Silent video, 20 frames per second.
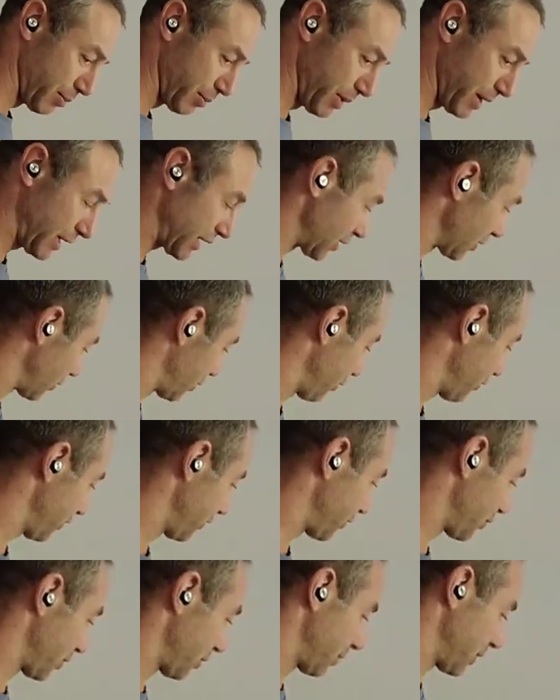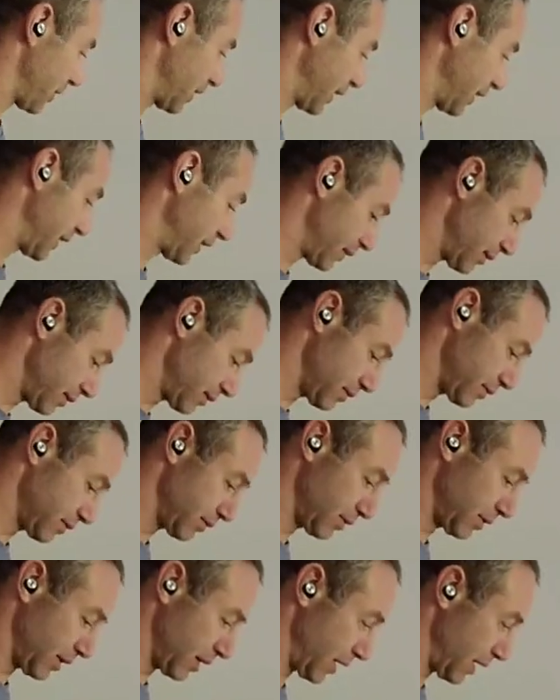making coffee from a clean
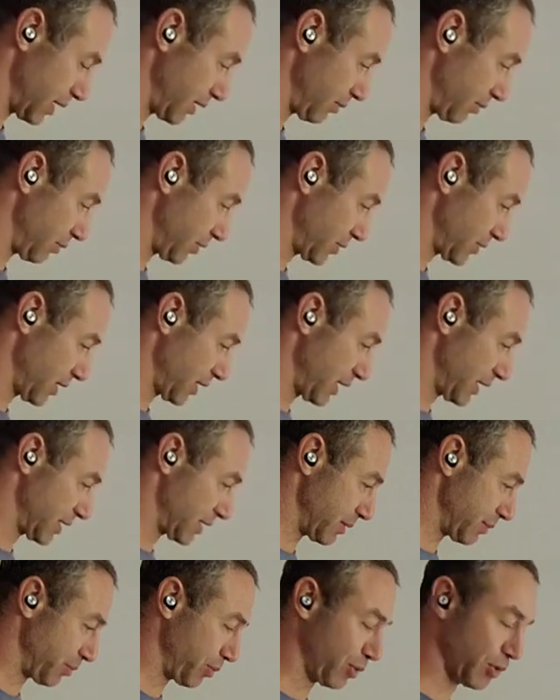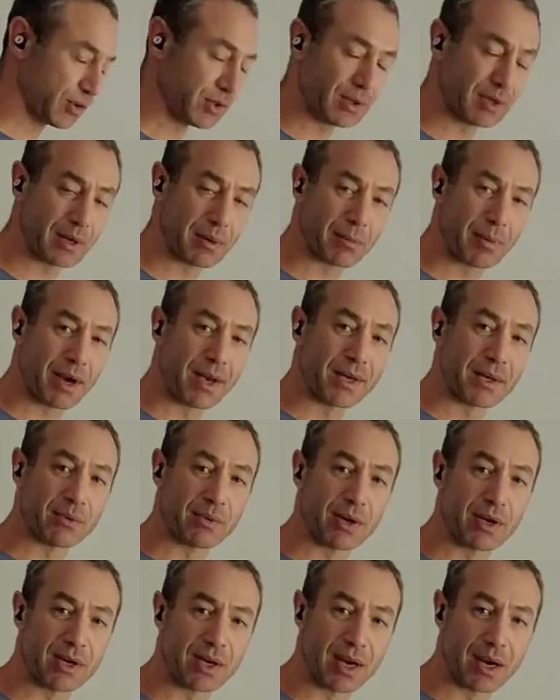water is important. And by the
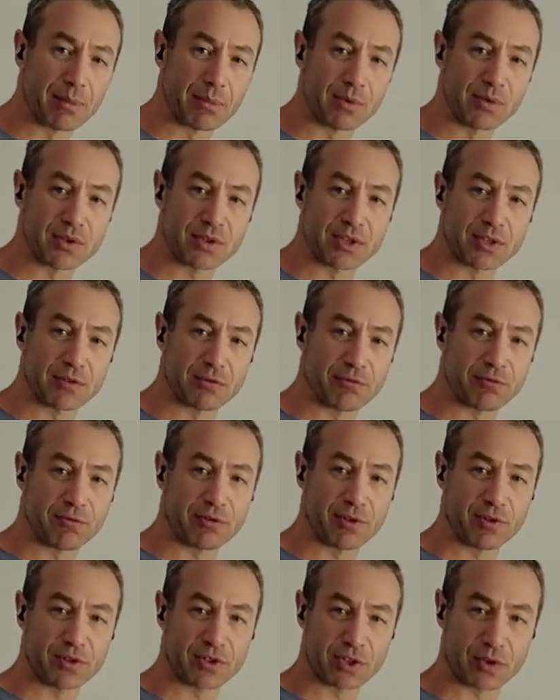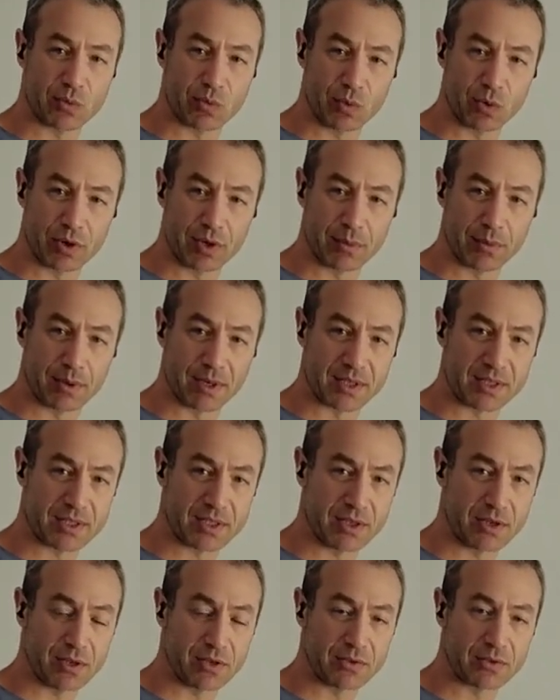way, I'm using filtered water
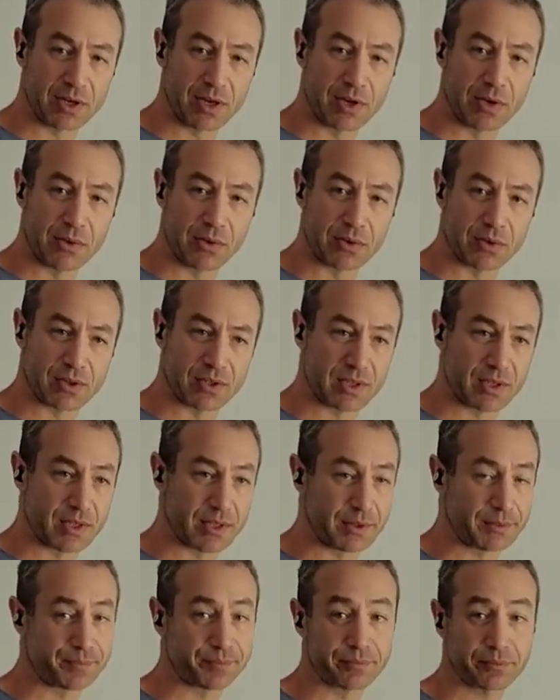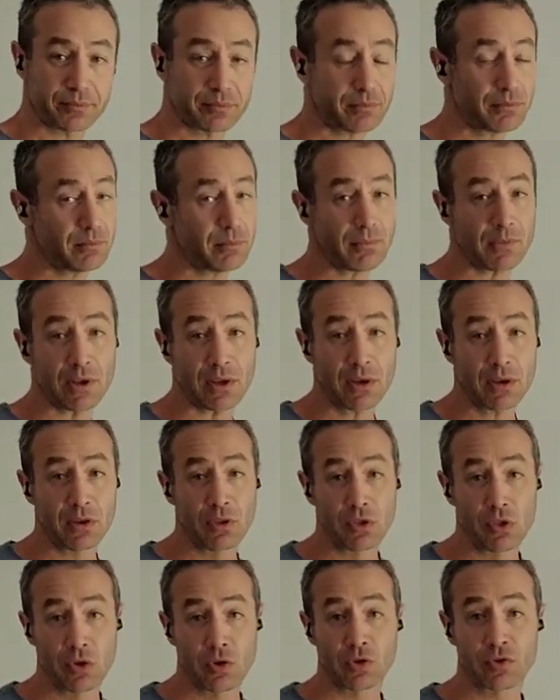myself. I use,
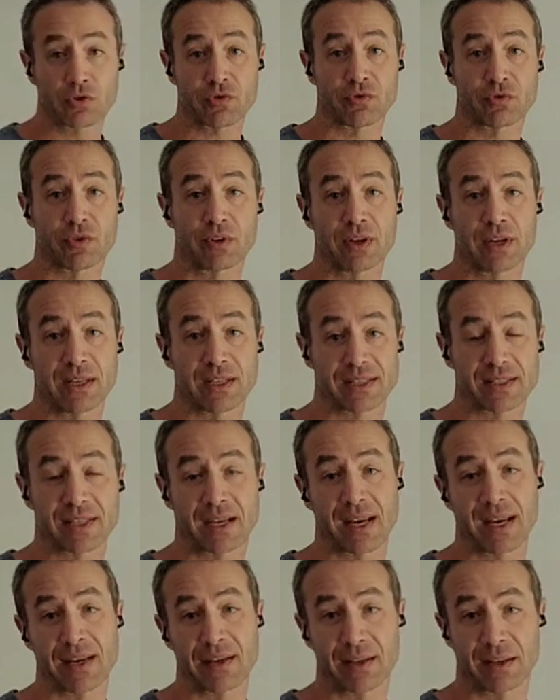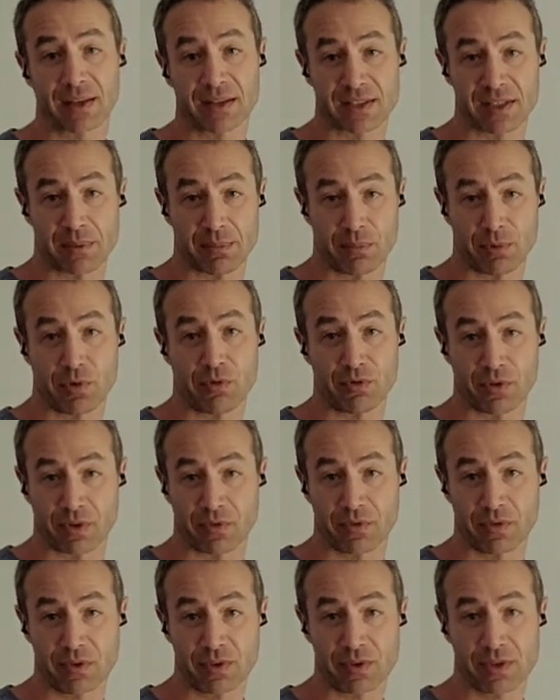not really saying that it's a
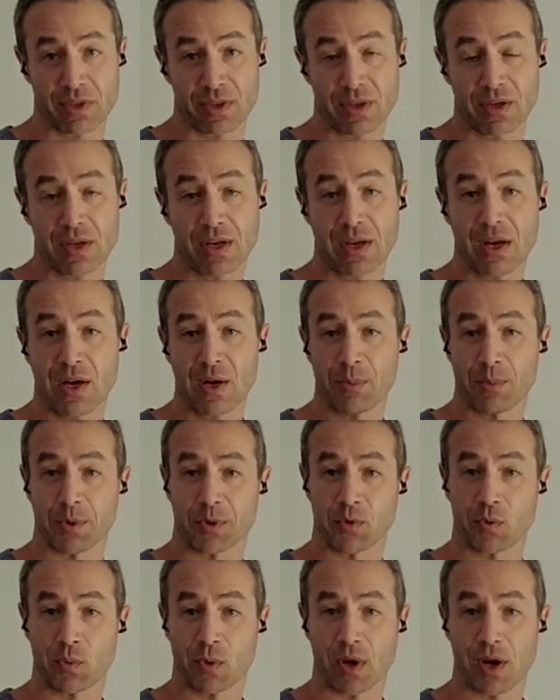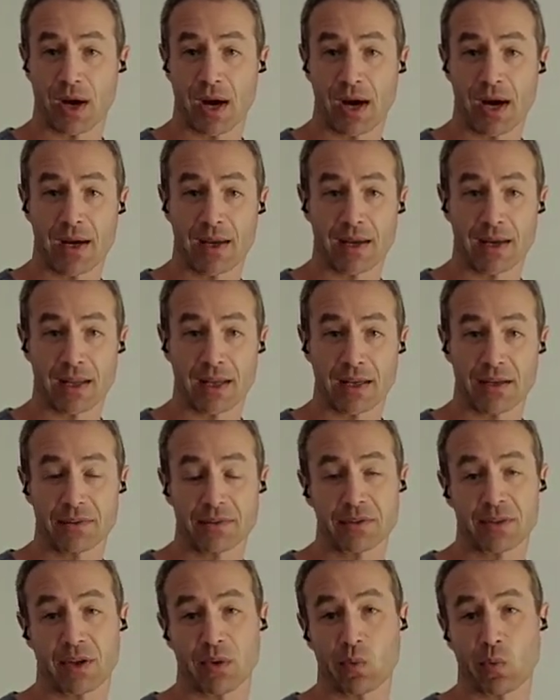perfect filter, but where I
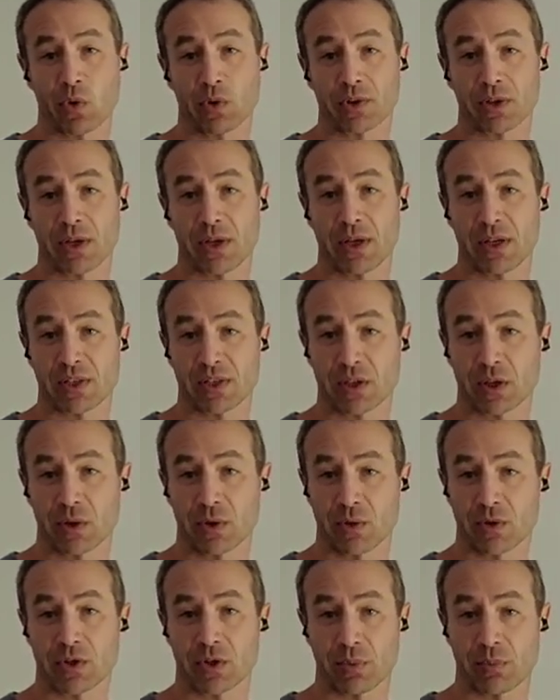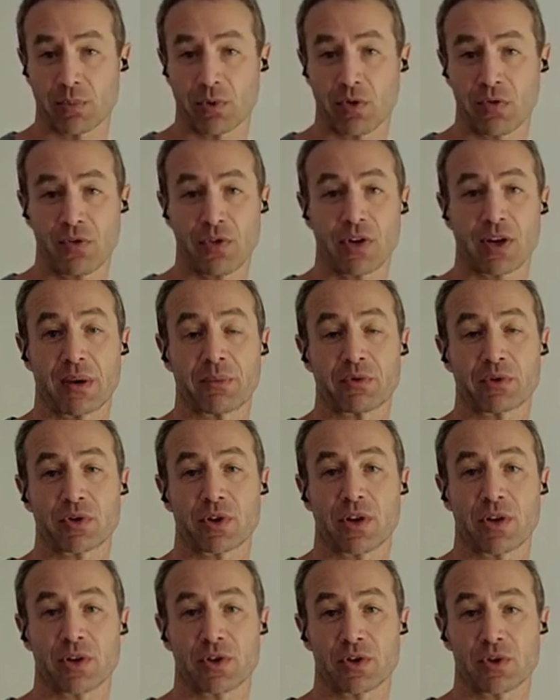live, the water is close to perfect. I'm
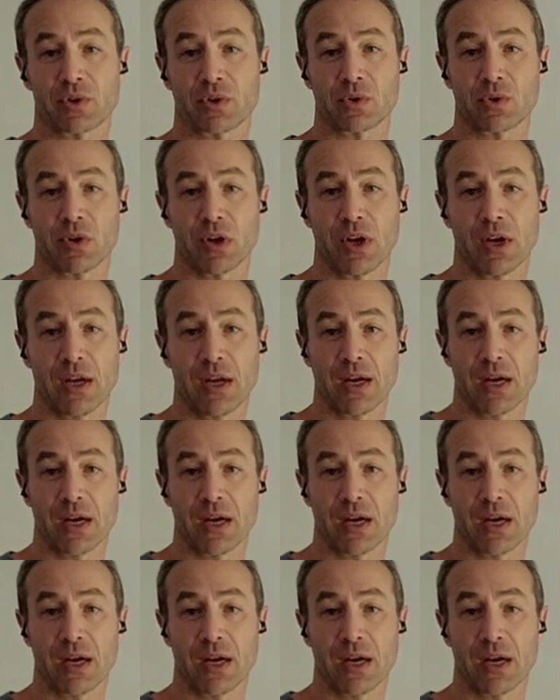trying to